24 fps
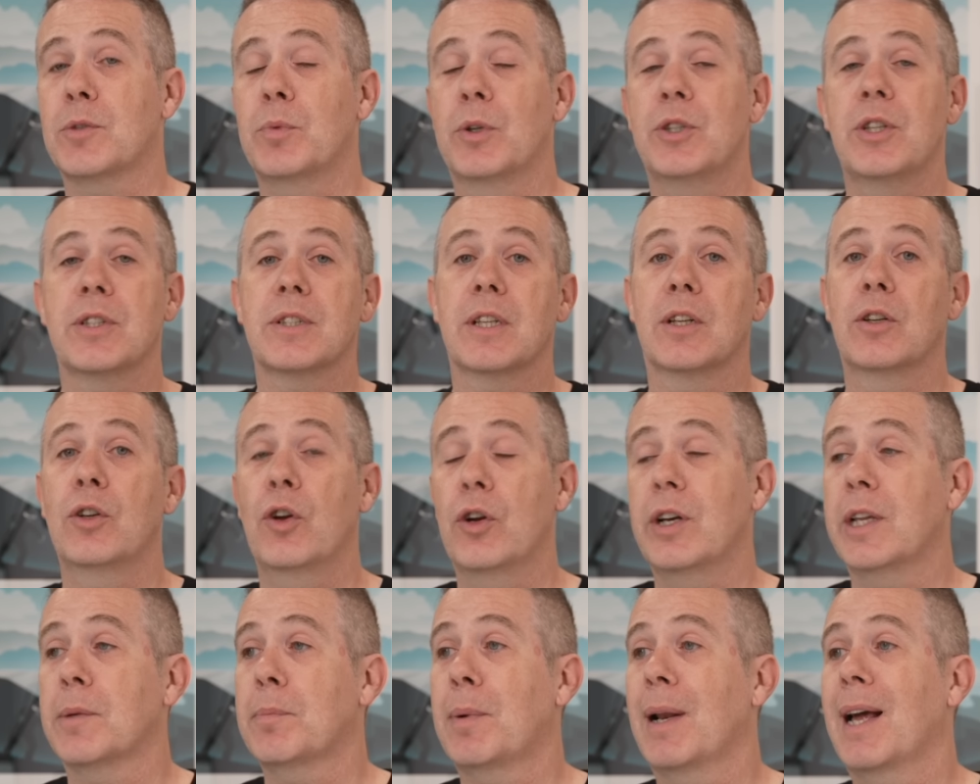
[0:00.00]
which is a
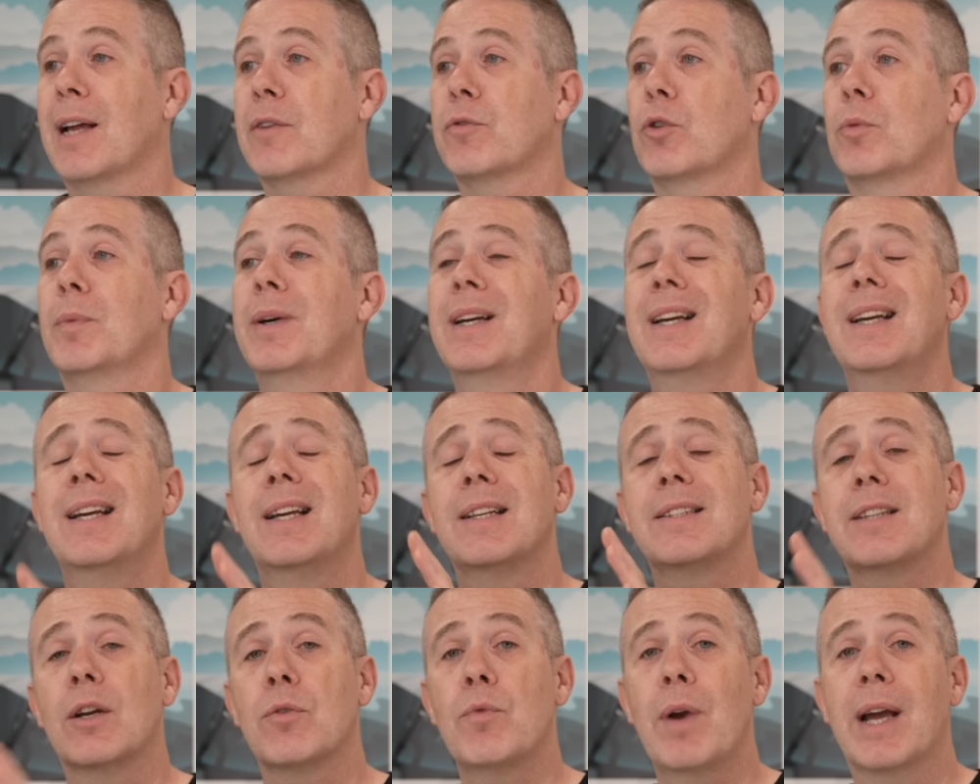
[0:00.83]
learning platform
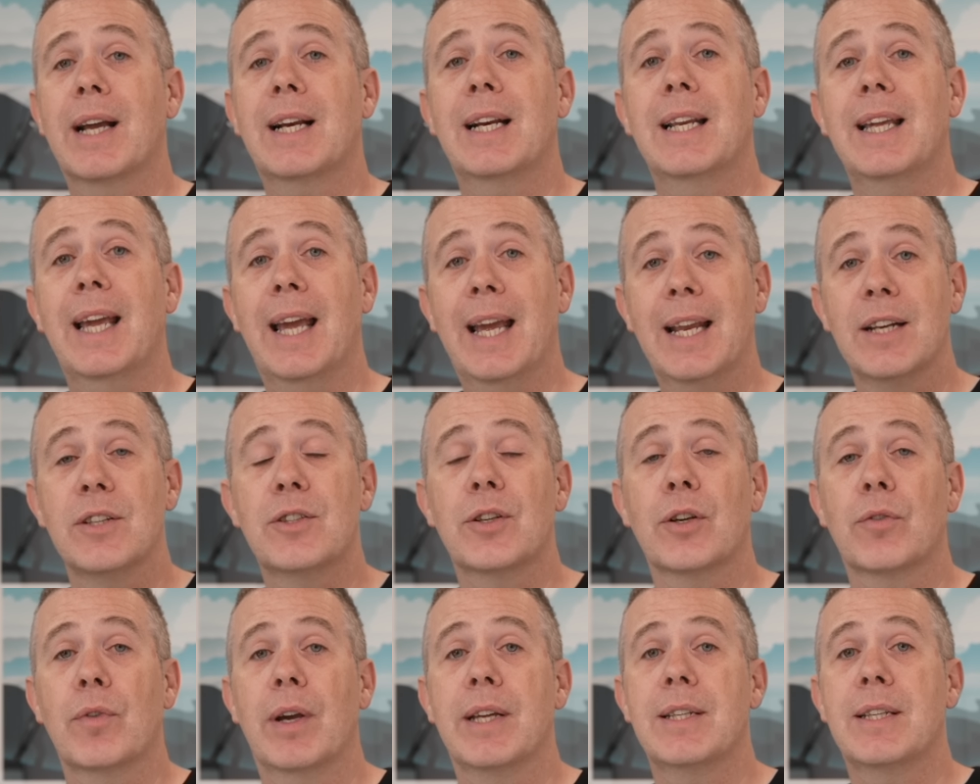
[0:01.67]
directly
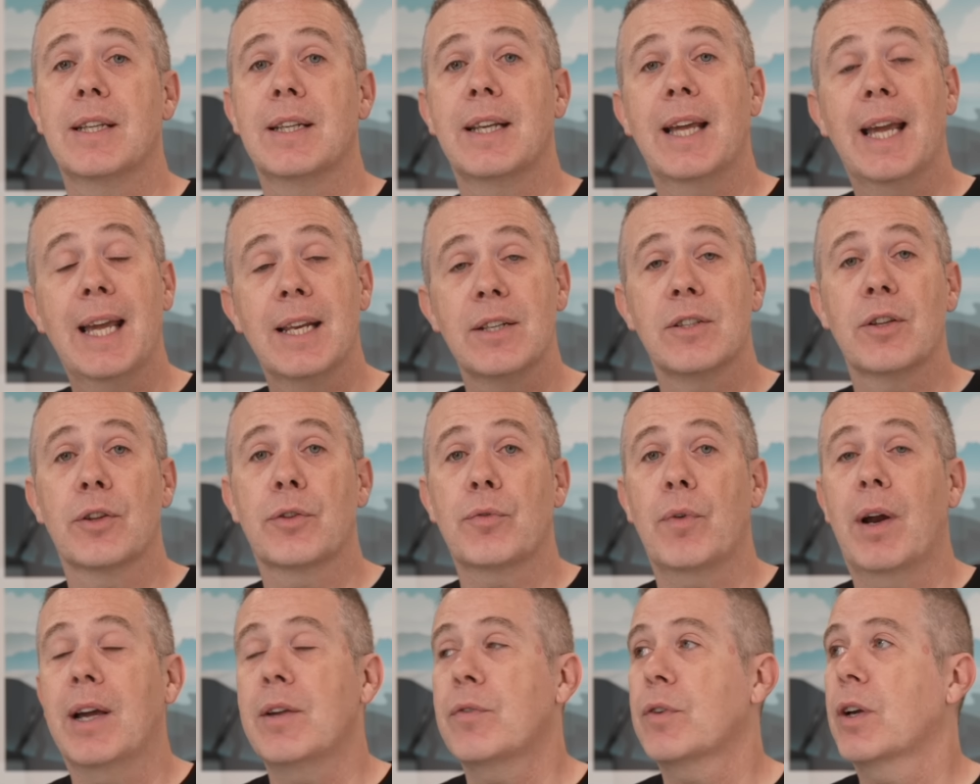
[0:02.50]
integrated into
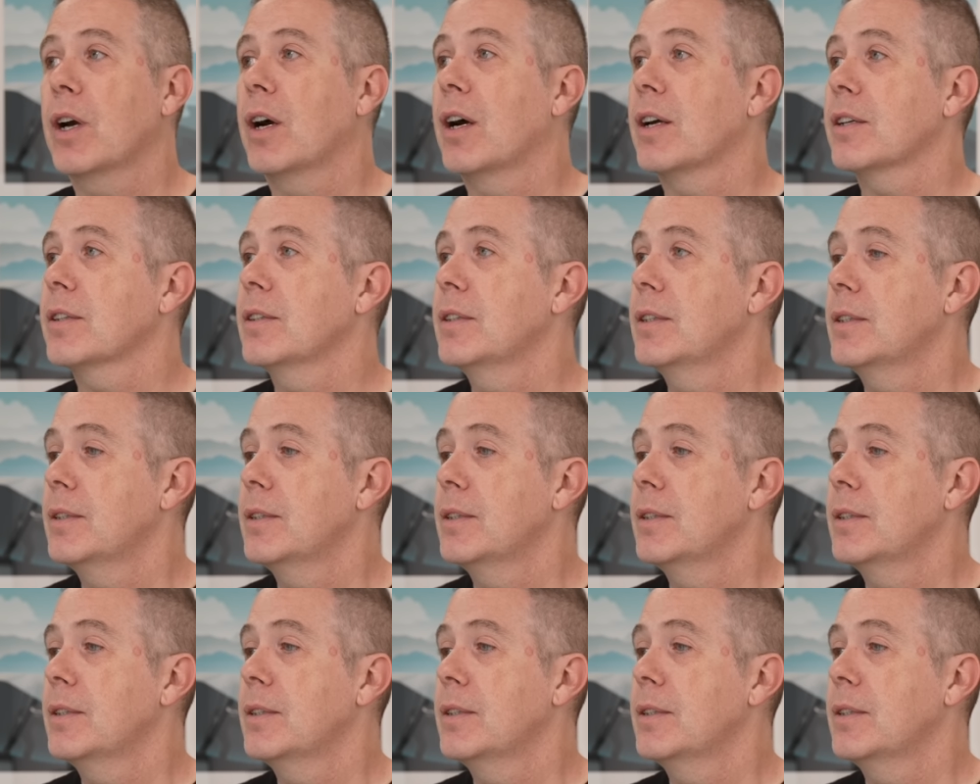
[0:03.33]
ThriveCart.